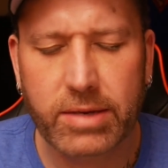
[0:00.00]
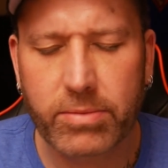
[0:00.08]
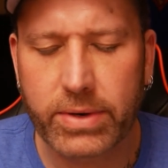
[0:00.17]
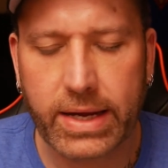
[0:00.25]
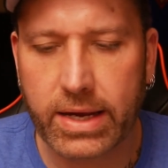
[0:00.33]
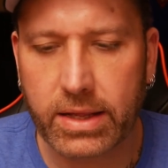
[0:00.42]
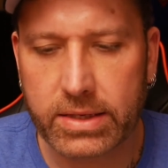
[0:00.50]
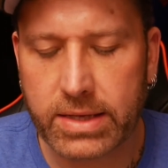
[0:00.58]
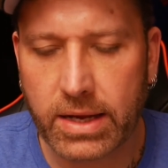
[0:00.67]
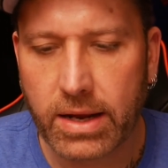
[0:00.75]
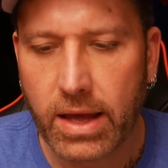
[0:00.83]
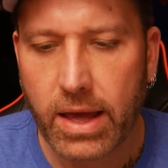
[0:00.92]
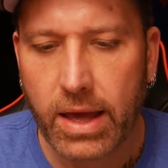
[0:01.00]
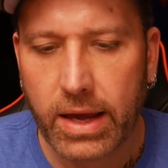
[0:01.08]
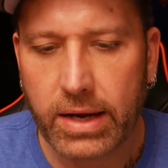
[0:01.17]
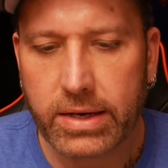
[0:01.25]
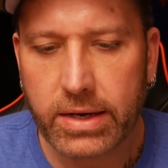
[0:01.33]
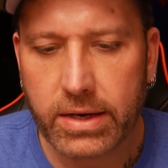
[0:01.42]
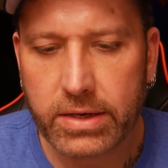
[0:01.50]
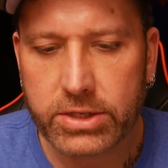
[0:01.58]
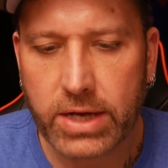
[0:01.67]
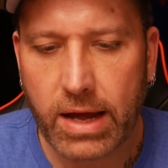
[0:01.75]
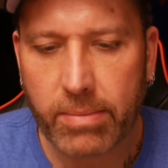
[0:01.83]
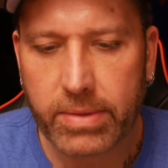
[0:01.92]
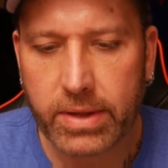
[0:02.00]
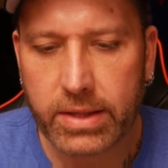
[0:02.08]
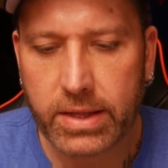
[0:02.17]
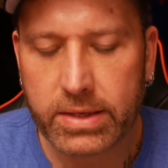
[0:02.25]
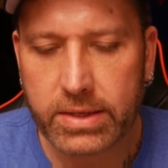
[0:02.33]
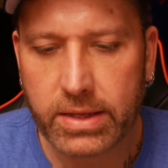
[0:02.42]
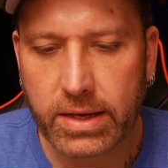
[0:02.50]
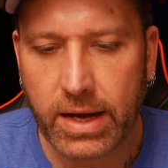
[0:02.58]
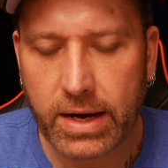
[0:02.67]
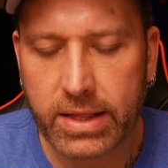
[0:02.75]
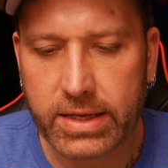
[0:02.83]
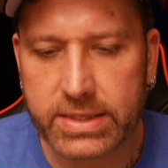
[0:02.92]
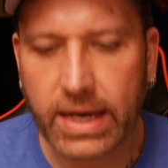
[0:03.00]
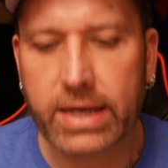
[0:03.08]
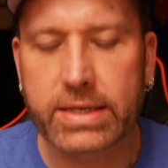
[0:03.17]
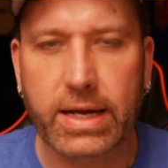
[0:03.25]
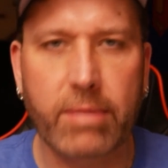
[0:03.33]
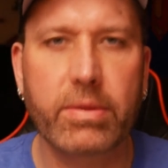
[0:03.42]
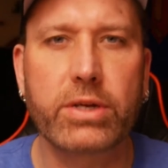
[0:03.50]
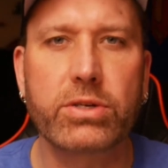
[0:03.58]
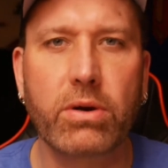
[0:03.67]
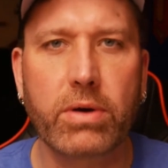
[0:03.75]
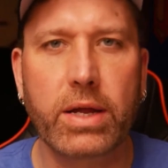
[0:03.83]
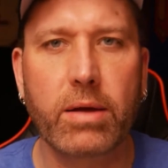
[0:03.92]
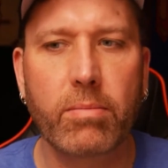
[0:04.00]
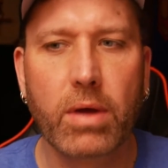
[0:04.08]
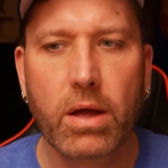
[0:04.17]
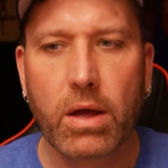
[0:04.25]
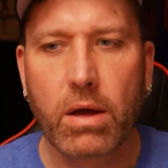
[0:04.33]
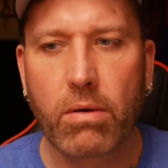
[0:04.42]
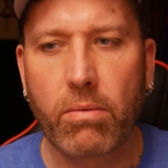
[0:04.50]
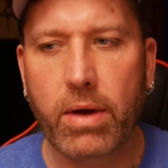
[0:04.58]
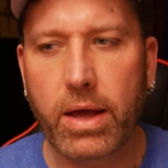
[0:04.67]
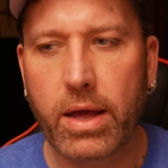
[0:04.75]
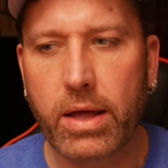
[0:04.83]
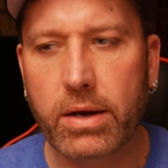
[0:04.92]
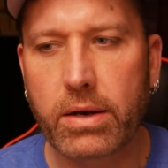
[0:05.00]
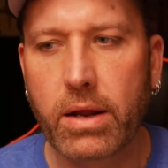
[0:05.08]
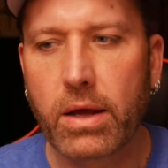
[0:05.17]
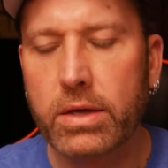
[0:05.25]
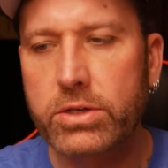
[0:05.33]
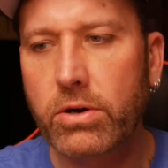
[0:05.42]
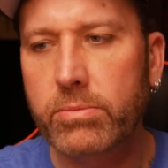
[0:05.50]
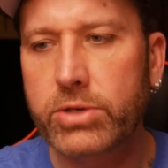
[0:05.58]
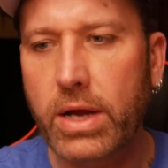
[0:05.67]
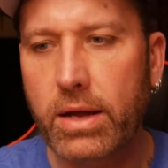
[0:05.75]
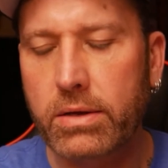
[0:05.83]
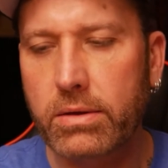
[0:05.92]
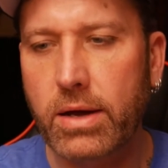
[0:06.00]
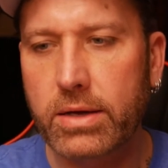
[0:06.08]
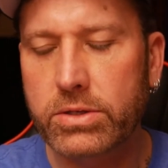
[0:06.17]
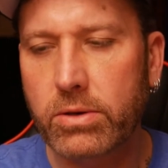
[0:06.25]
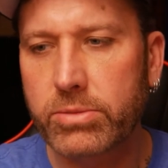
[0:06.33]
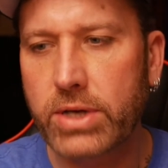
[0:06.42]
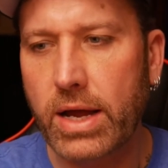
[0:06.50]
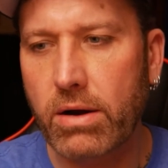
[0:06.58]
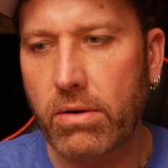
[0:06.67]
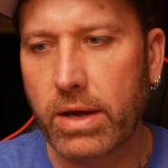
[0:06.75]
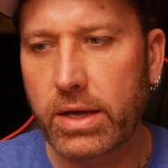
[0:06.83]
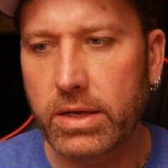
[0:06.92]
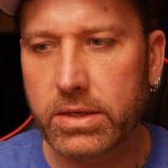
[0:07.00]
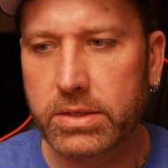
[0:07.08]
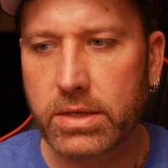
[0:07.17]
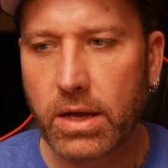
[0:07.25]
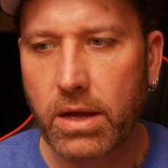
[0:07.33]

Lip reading: ridiculous. He did a good job. The kind of the second time they showed him, when Storm Shadow is,